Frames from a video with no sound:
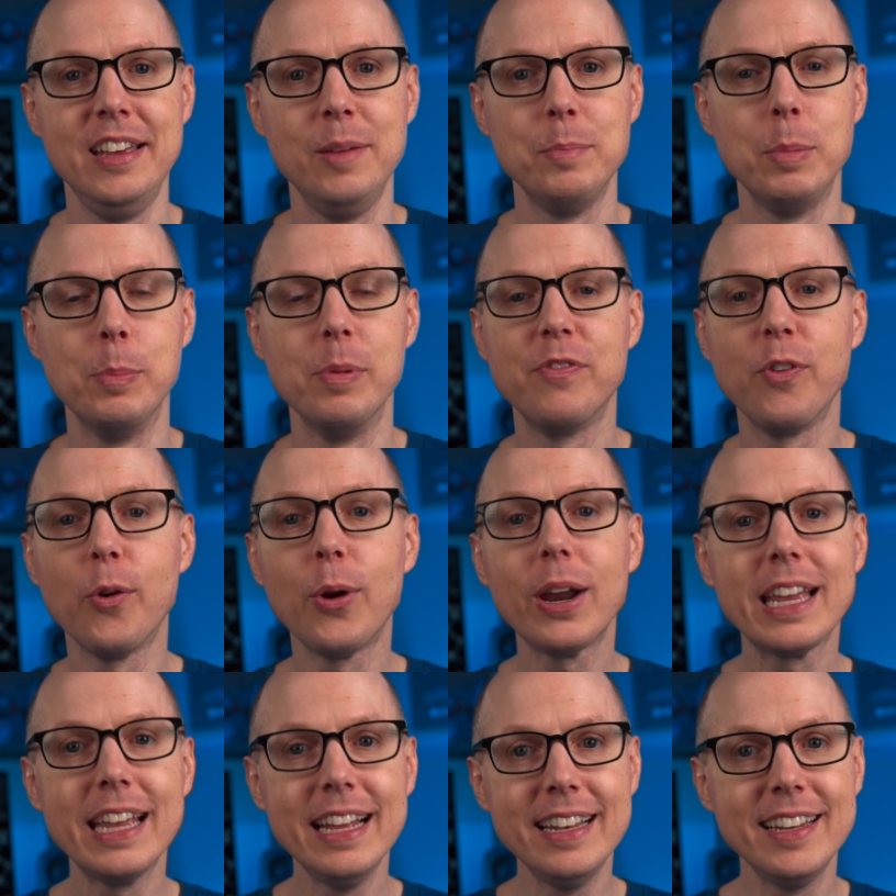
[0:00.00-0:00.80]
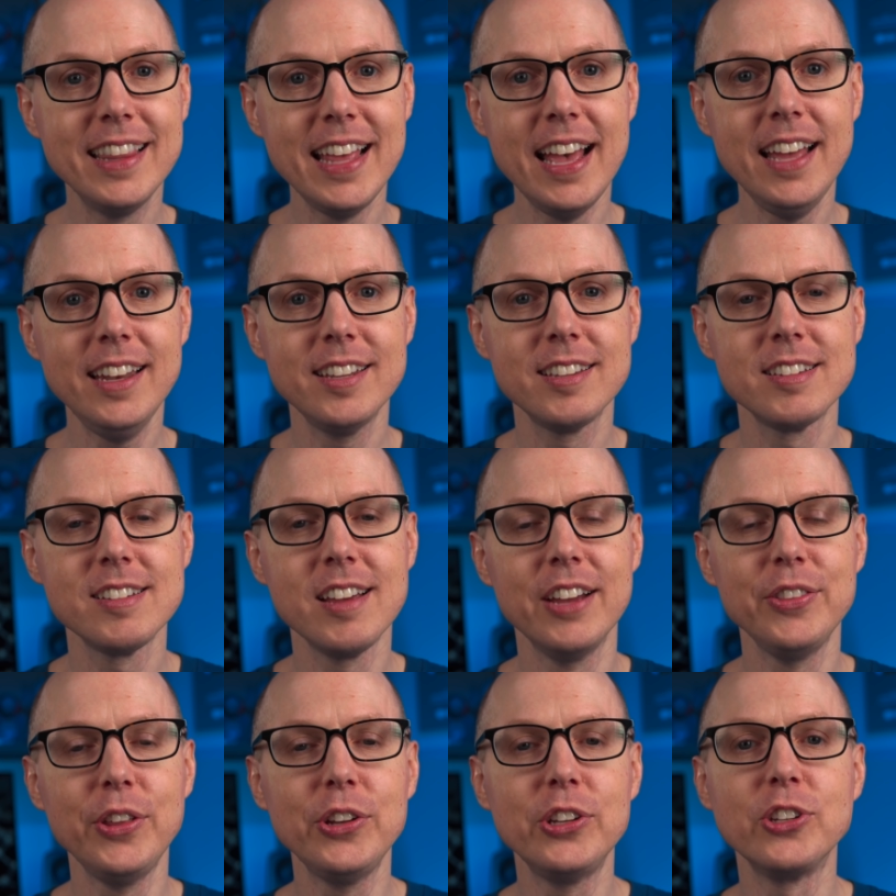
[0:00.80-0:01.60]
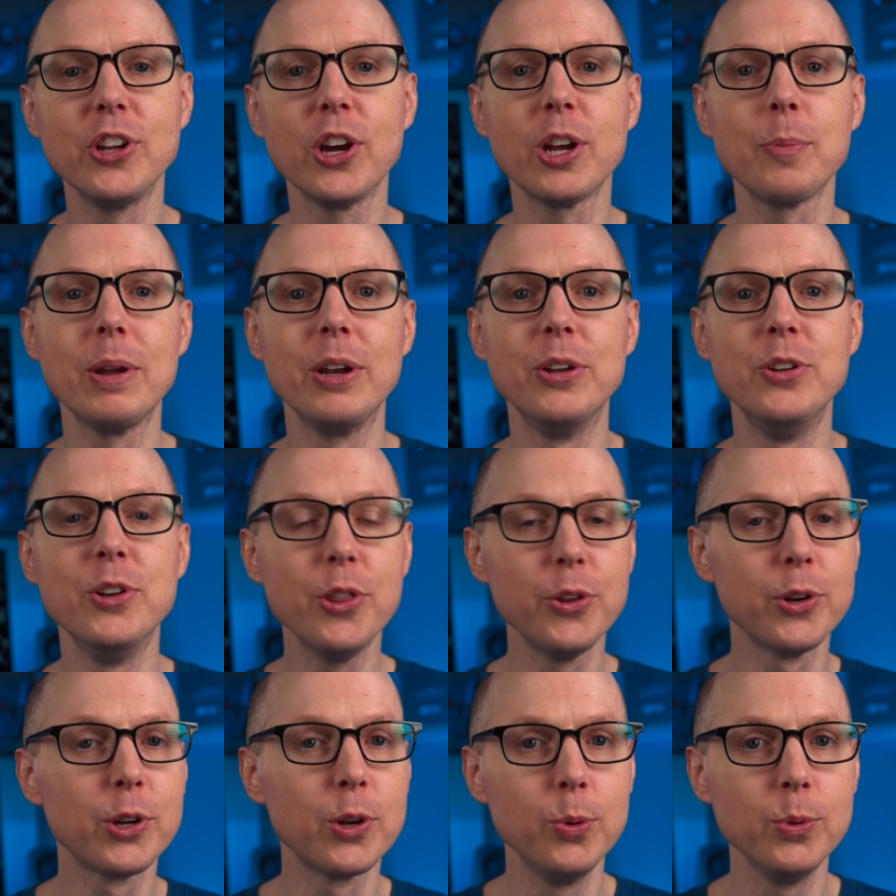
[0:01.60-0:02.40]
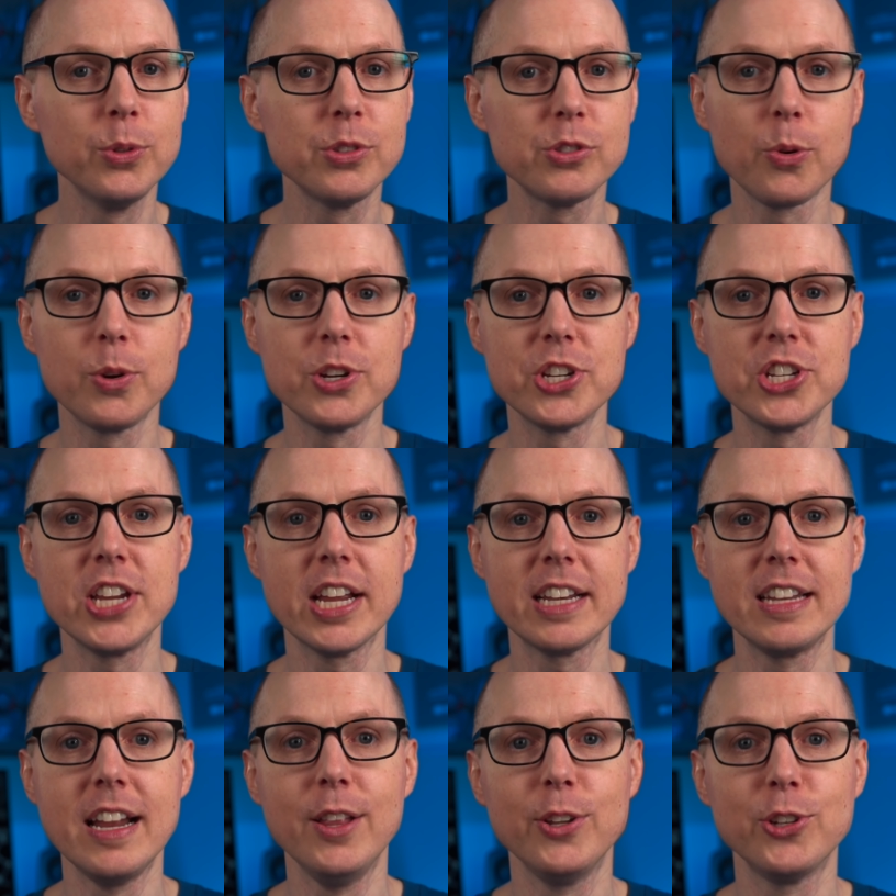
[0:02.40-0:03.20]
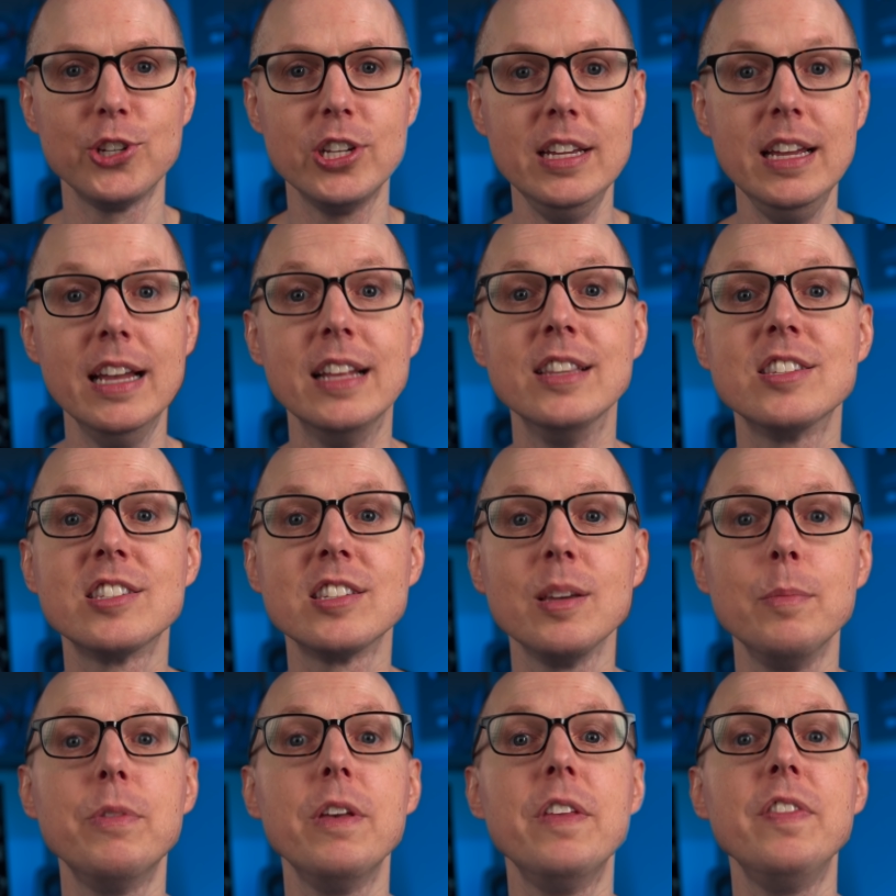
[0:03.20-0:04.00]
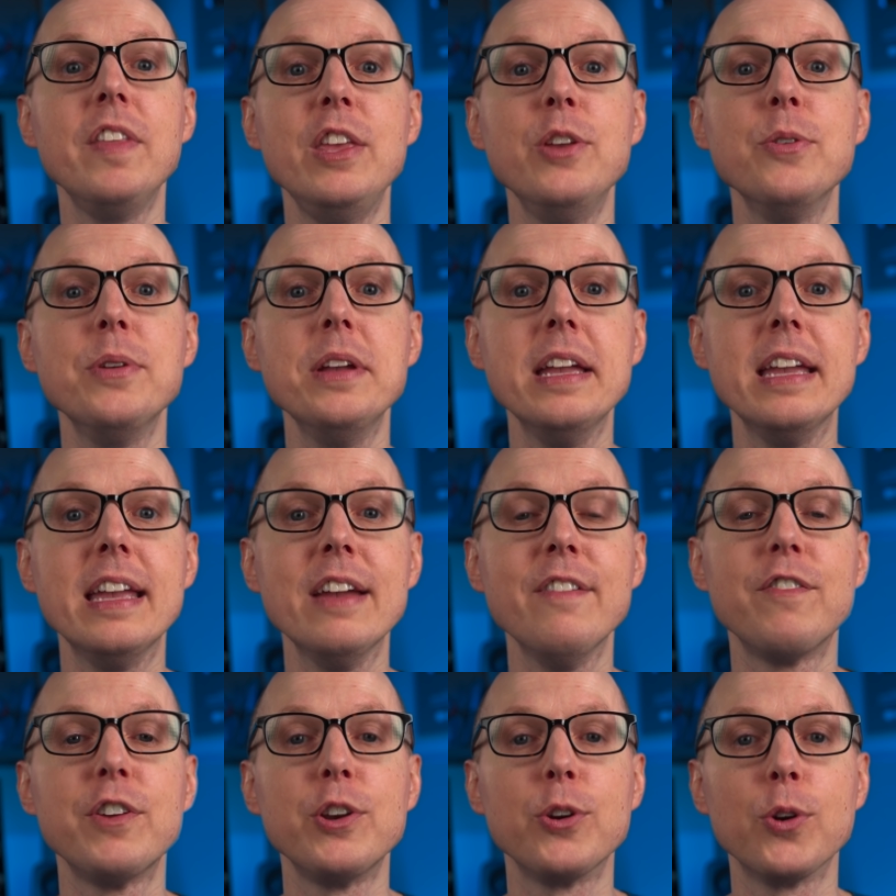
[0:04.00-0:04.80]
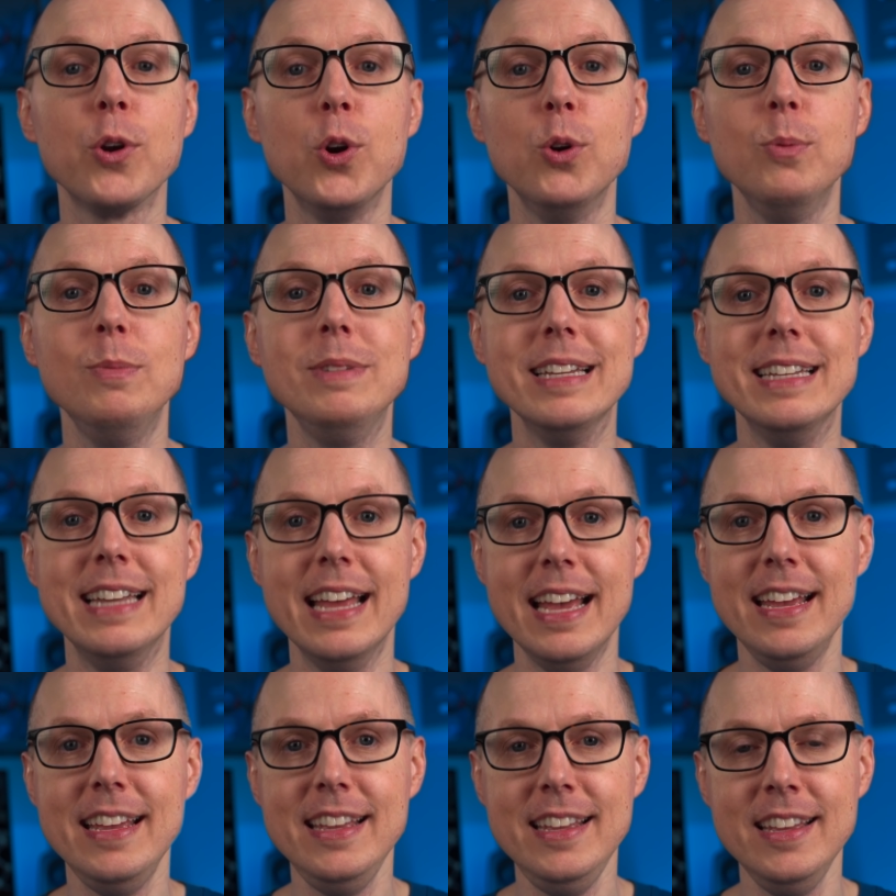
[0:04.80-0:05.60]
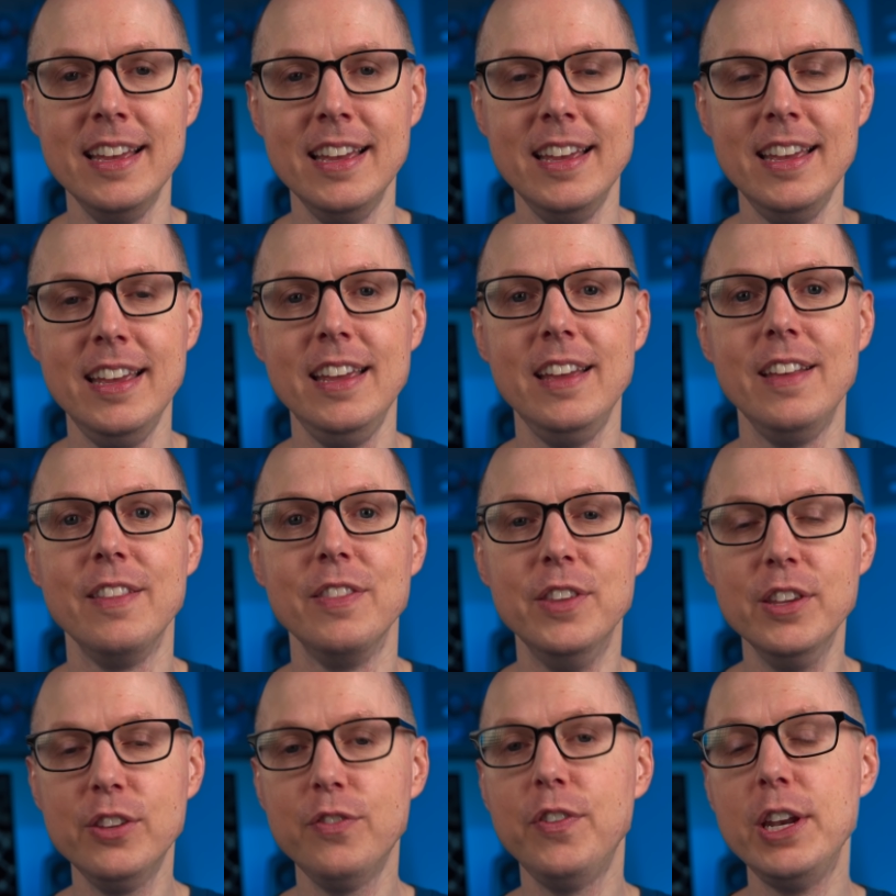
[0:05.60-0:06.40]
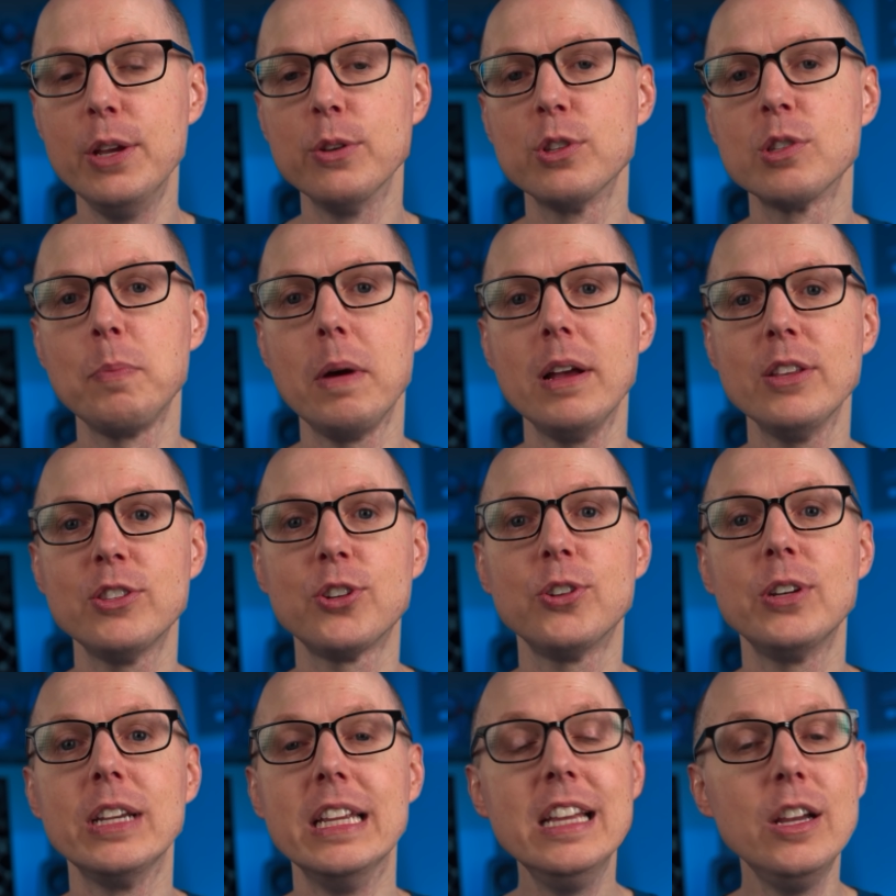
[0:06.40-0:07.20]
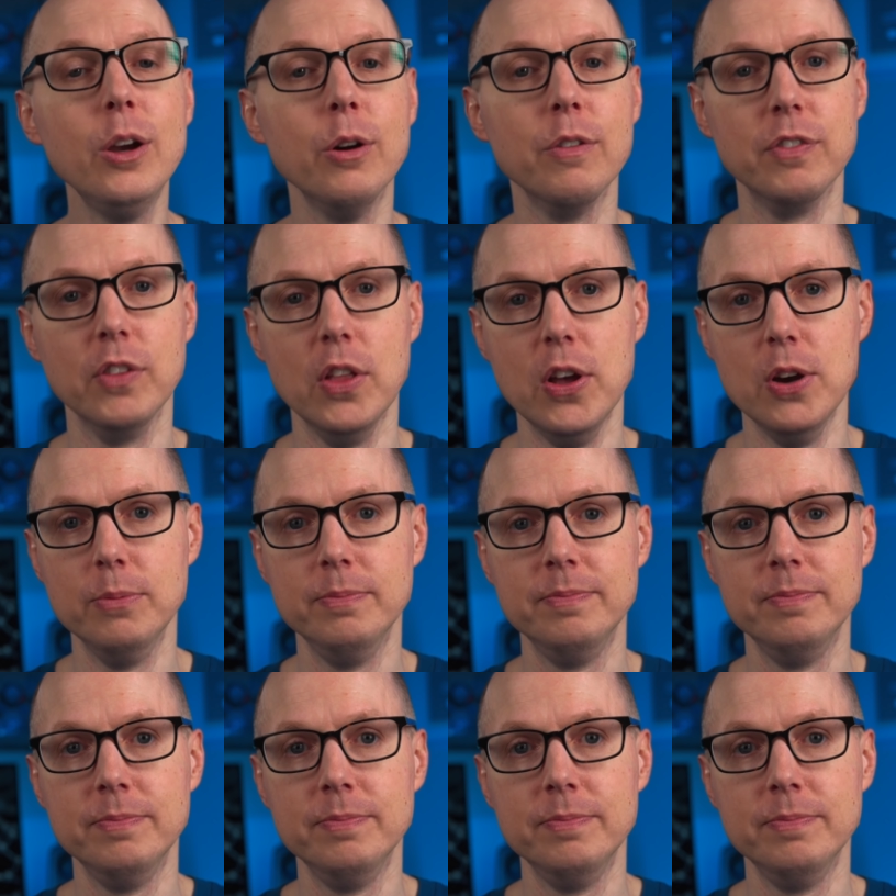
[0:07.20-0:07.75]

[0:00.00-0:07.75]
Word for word: But before I get to that, I'd like to talk about another cool storage technology and something that you can get for your home today. This video's sponsor, EcoFlow.